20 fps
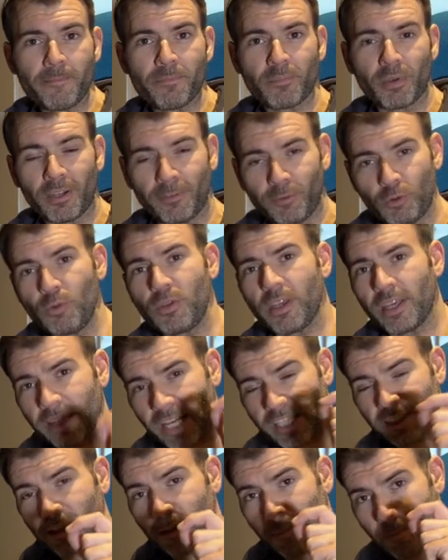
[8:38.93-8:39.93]
but if you think
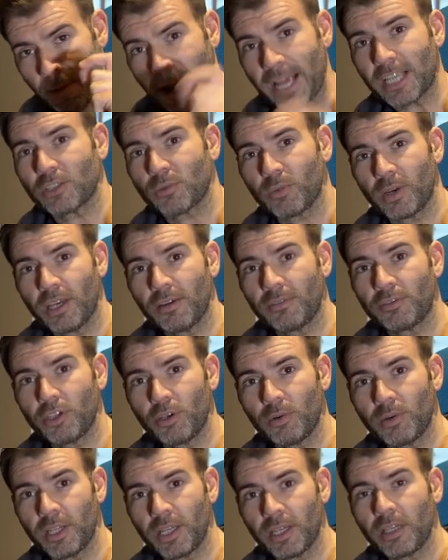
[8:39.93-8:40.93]
that's the best way of
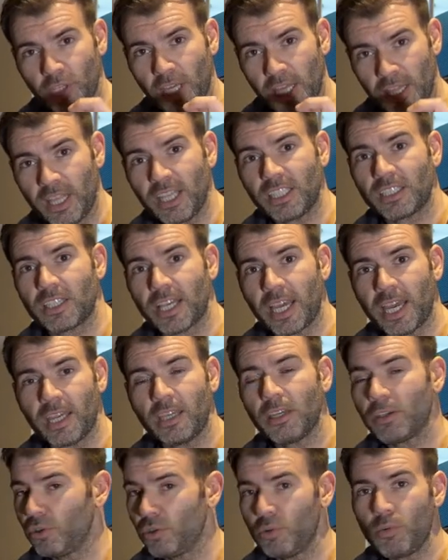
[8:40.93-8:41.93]
doing it in this
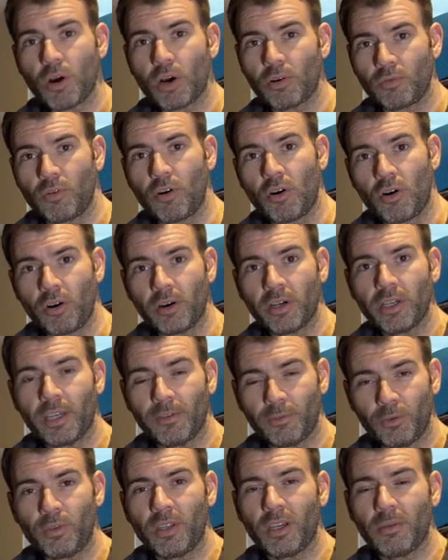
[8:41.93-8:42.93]
day you are wrong
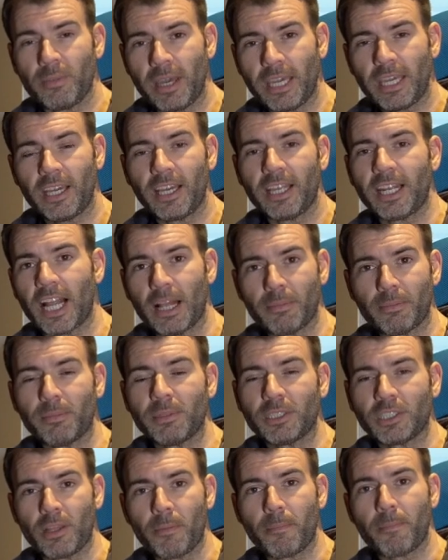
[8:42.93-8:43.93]
if you think making an album
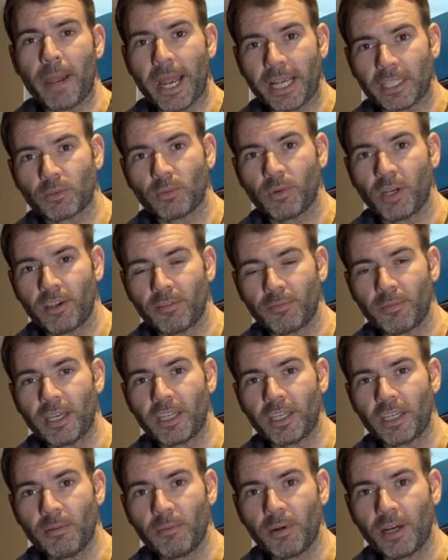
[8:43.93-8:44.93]
is the best way of
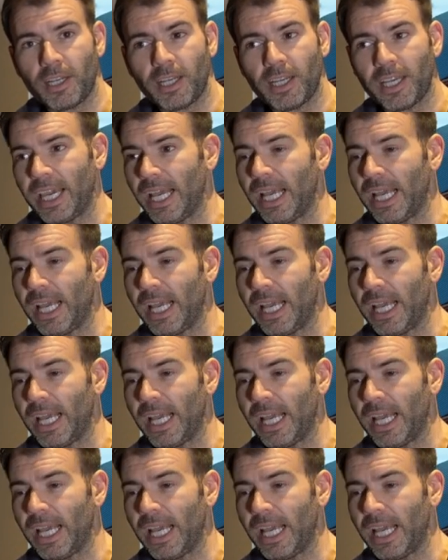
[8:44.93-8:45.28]
making money